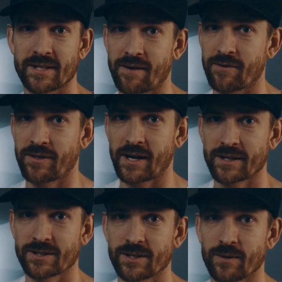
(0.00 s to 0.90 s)
and
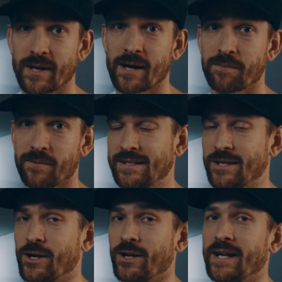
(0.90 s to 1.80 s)
everything, so that it's
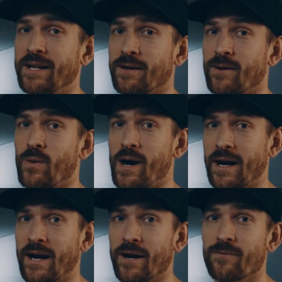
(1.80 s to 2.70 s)
gonna need quite
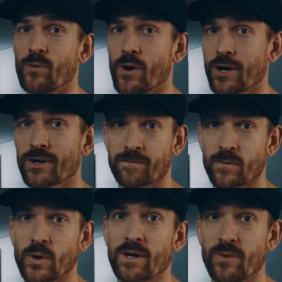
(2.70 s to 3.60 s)
a lot of work
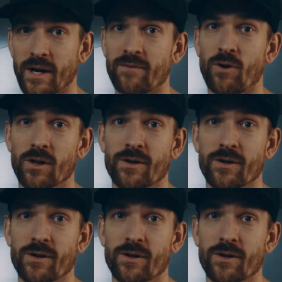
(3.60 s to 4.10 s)
to get rid of all